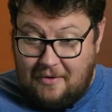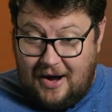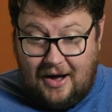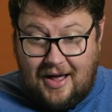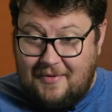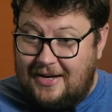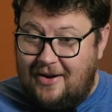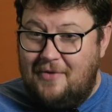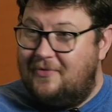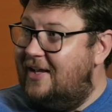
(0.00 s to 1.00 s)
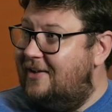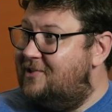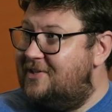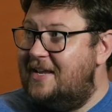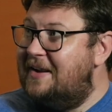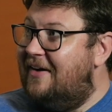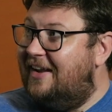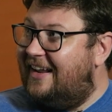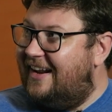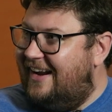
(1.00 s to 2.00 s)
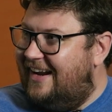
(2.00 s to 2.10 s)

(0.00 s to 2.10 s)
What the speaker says: well, I mean, hopefully it'll just keep going,